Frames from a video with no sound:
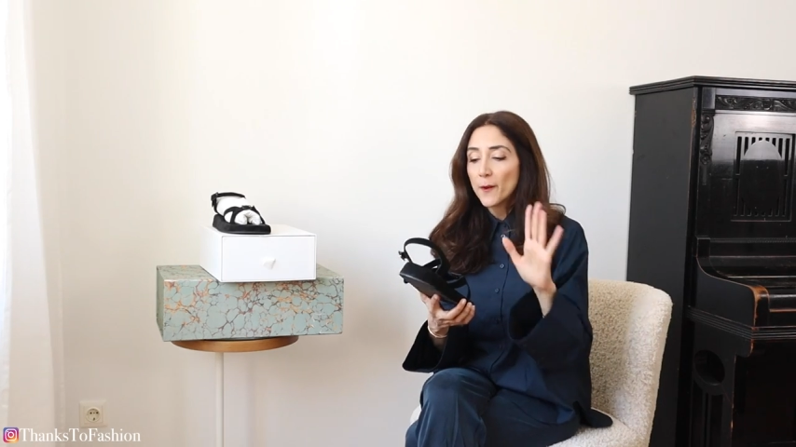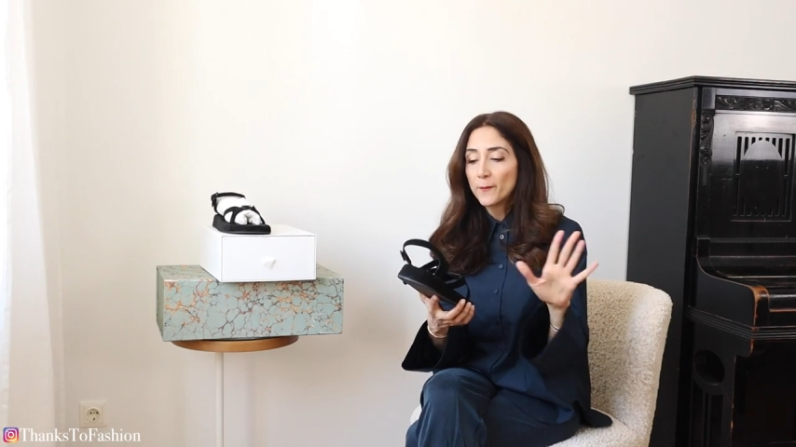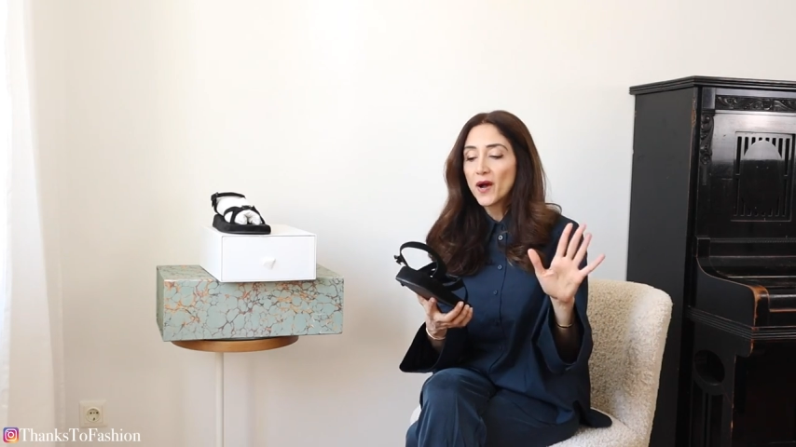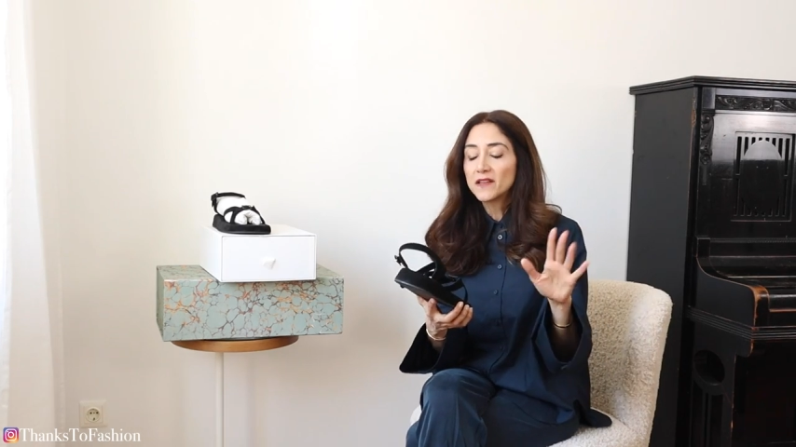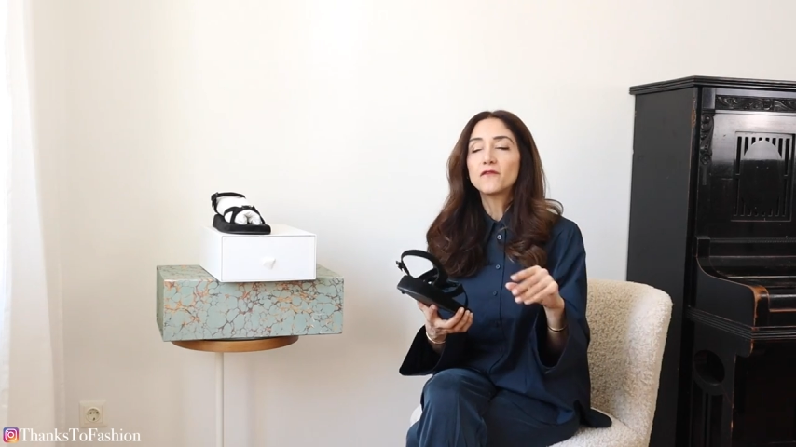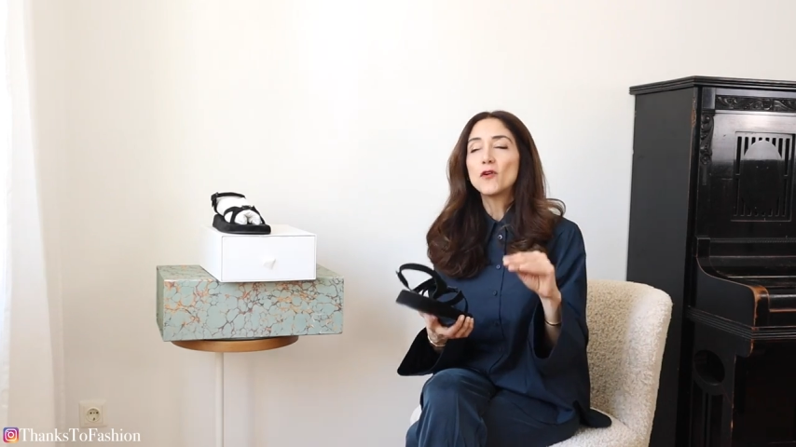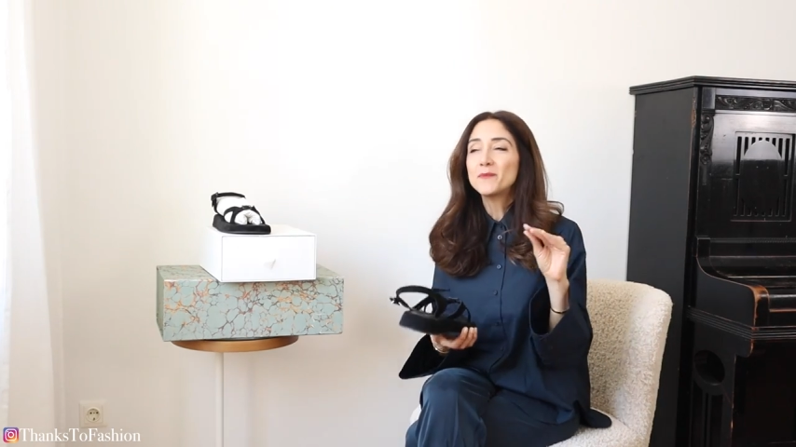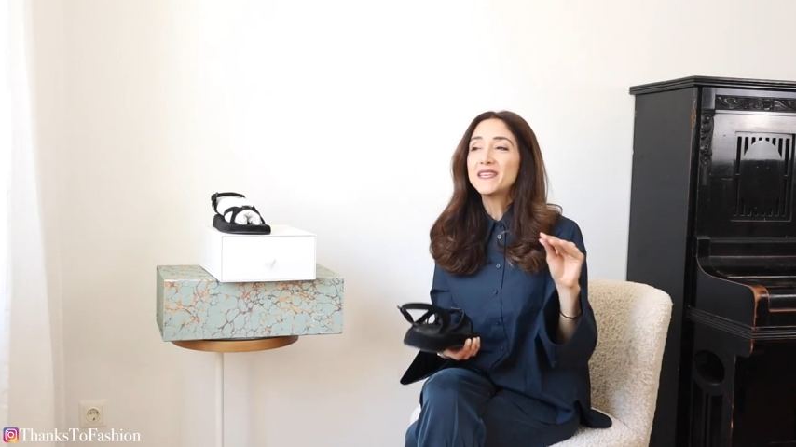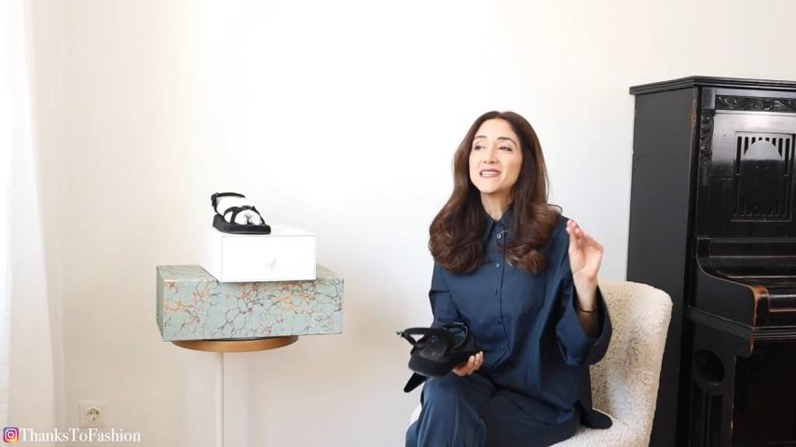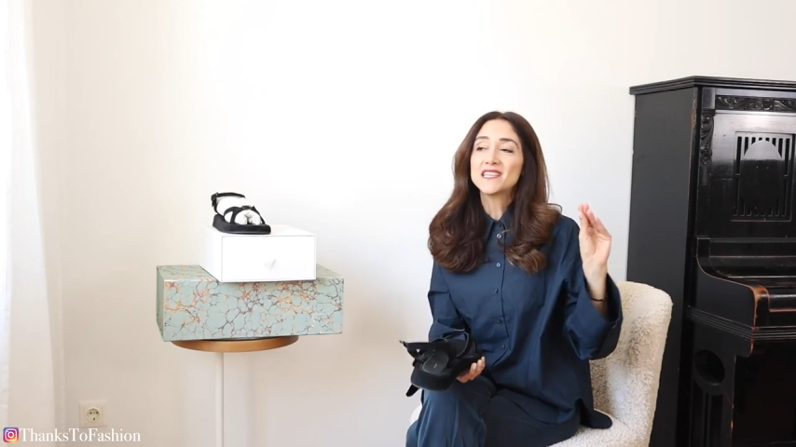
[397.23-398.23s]
But for
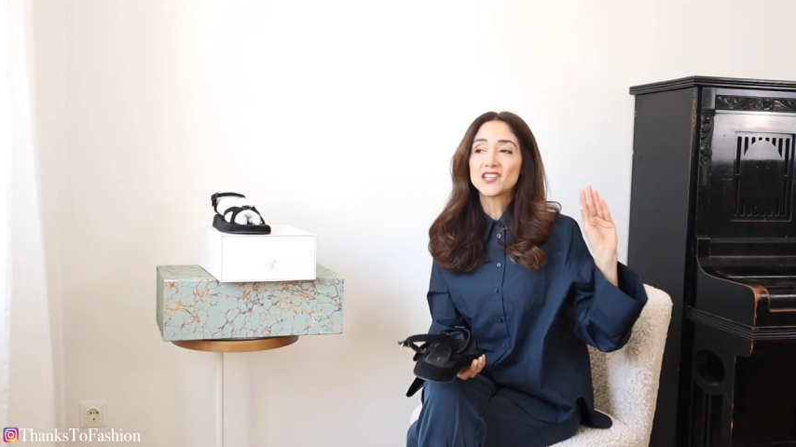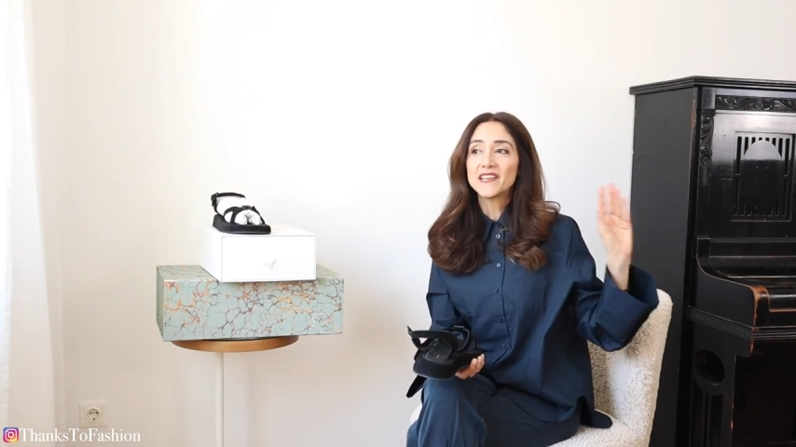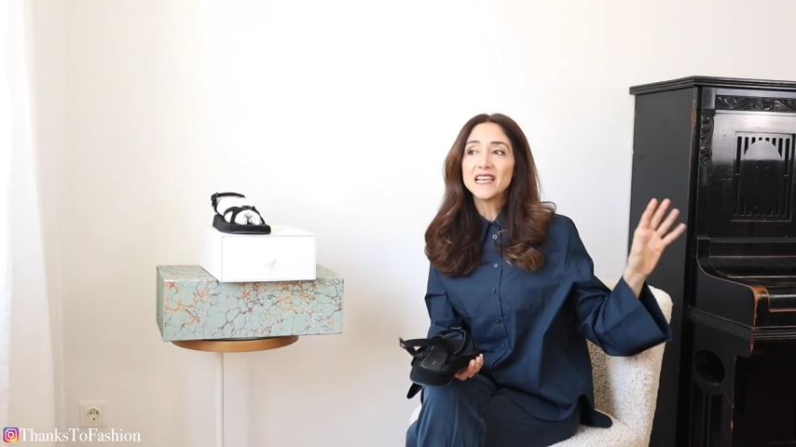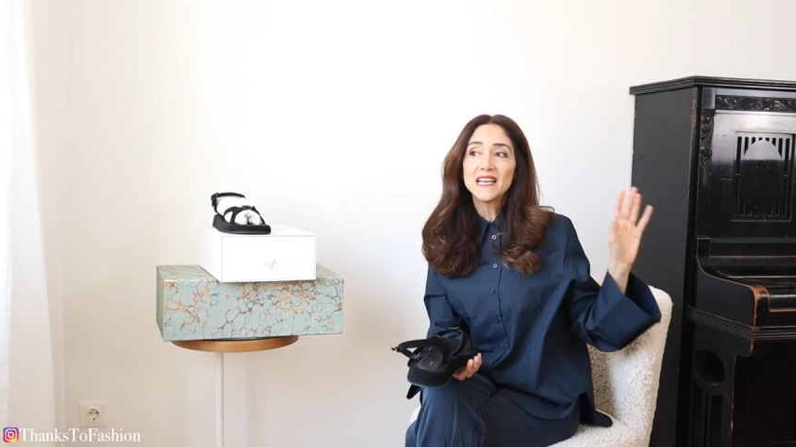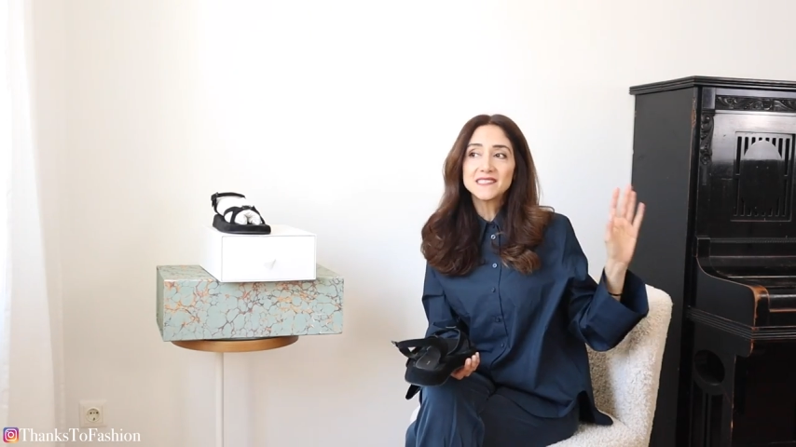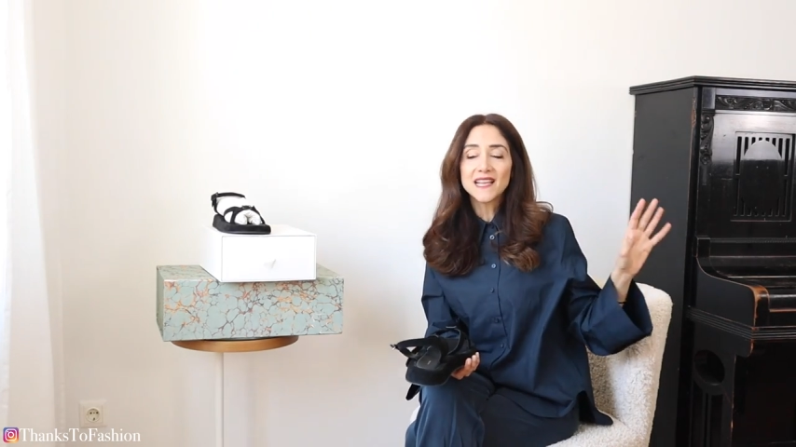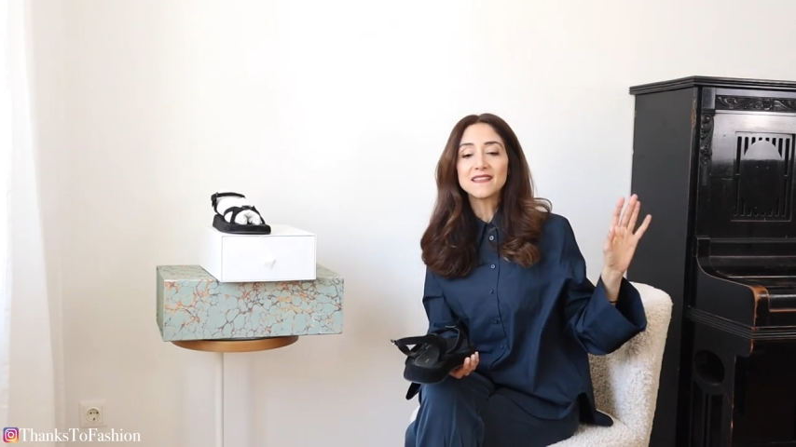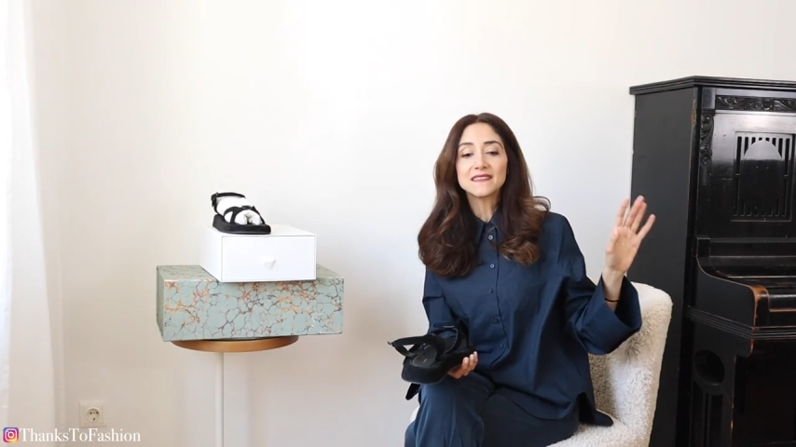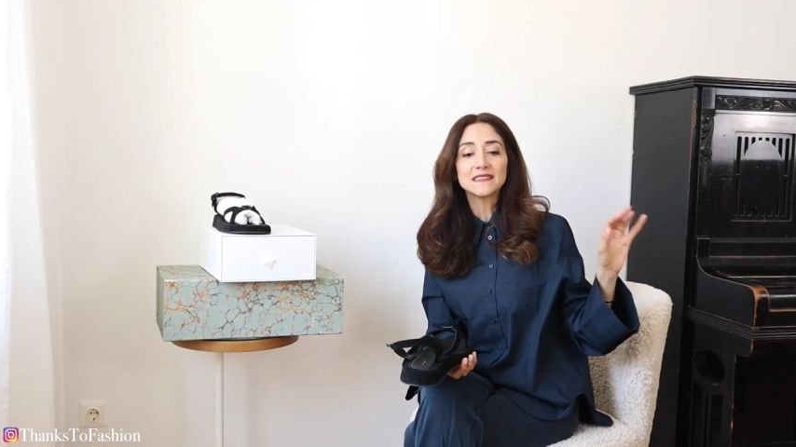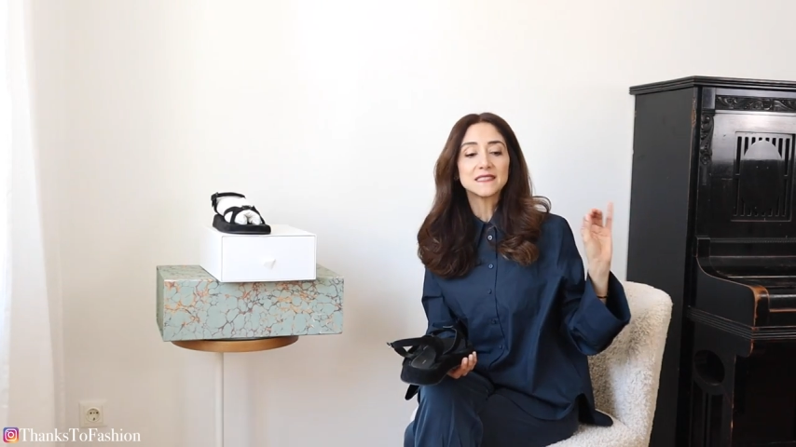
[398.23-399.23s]
me, the Chanel
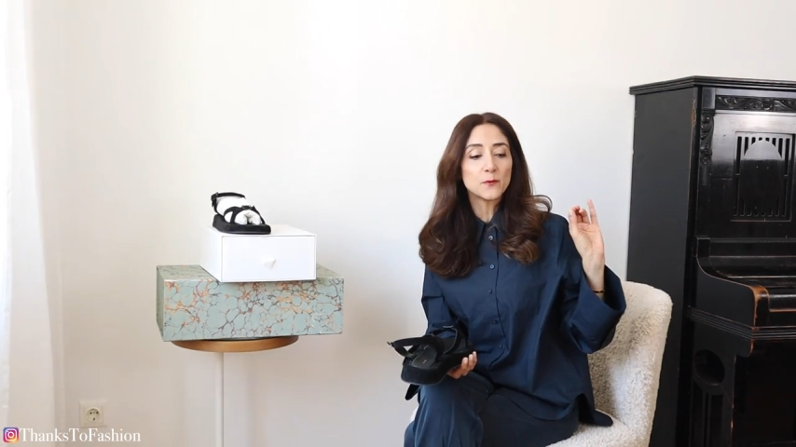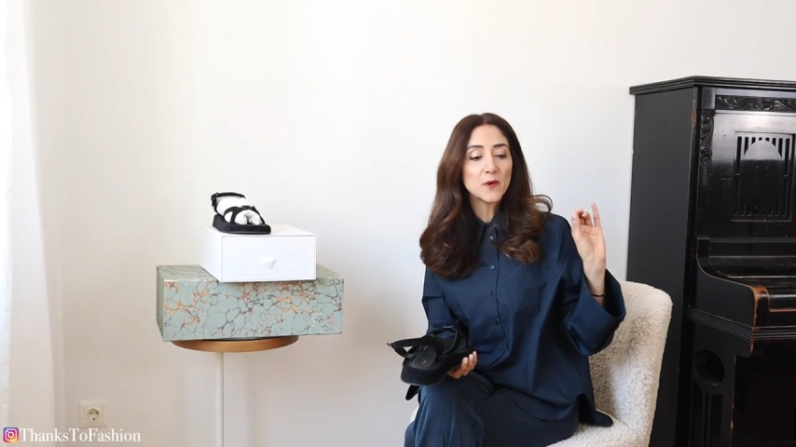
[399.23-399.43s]
sandals